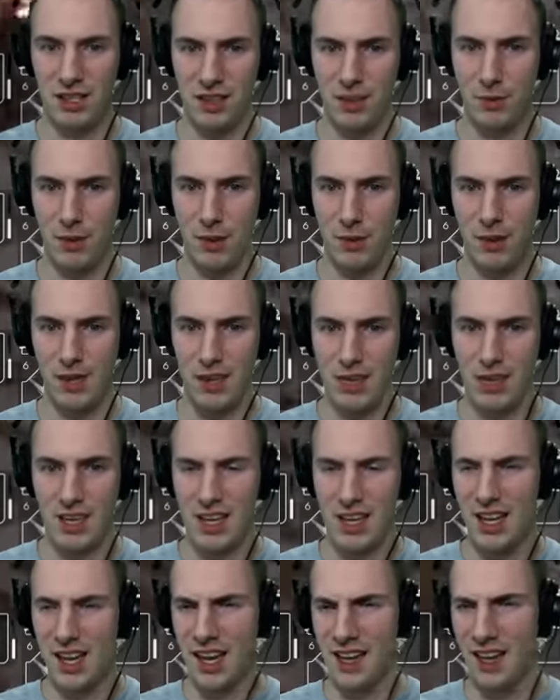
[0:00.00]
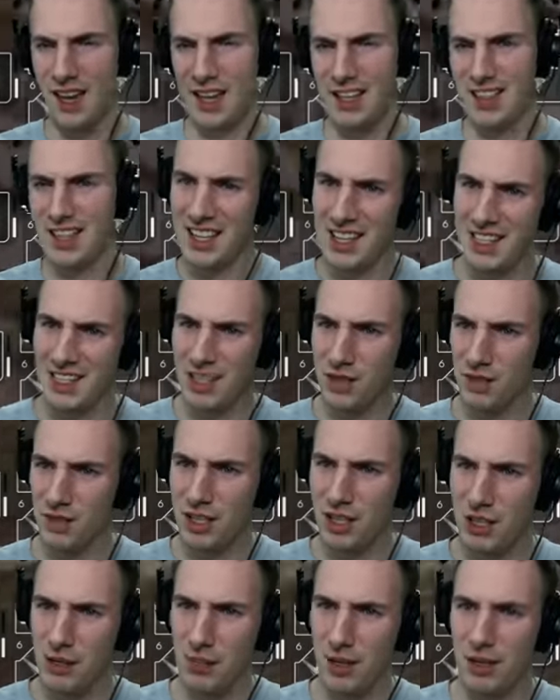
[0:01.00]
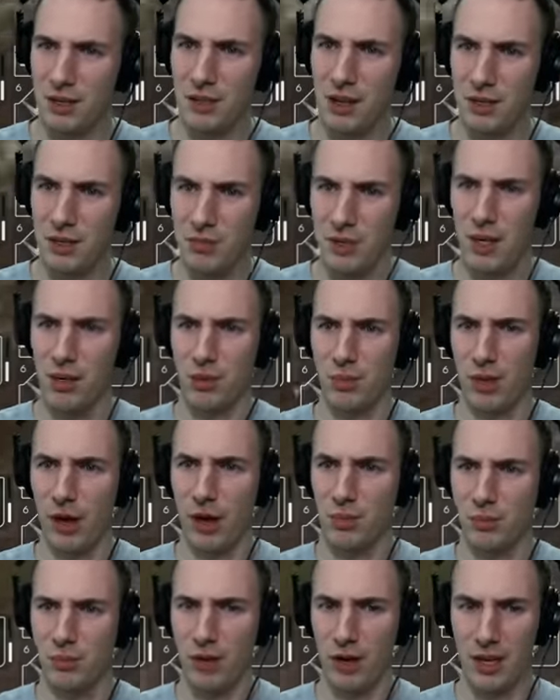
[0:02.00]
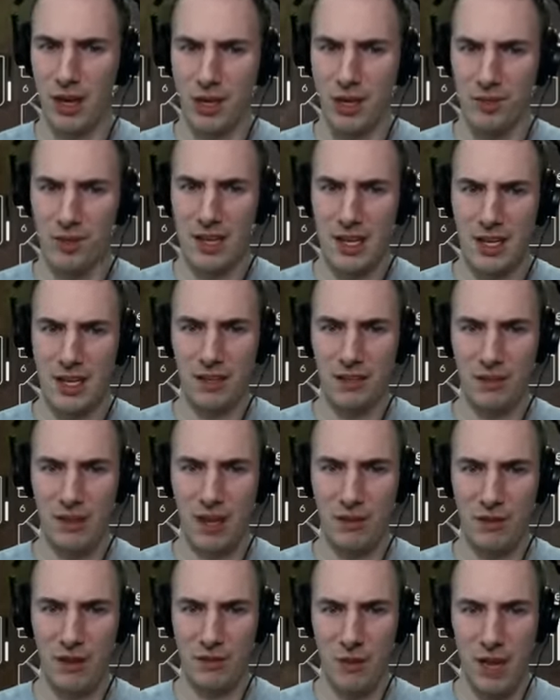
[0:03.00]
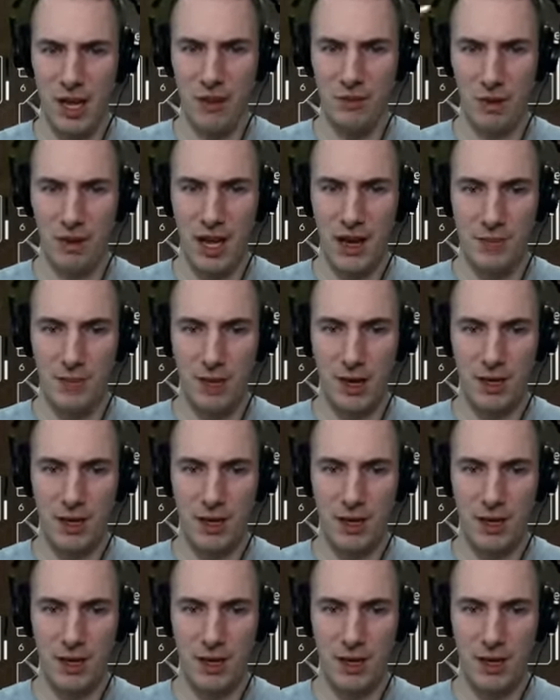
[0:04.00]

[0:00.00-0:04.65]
there. Maybe he, I think there was a little bit of a computer problem for him. Kind of feel bad about that, but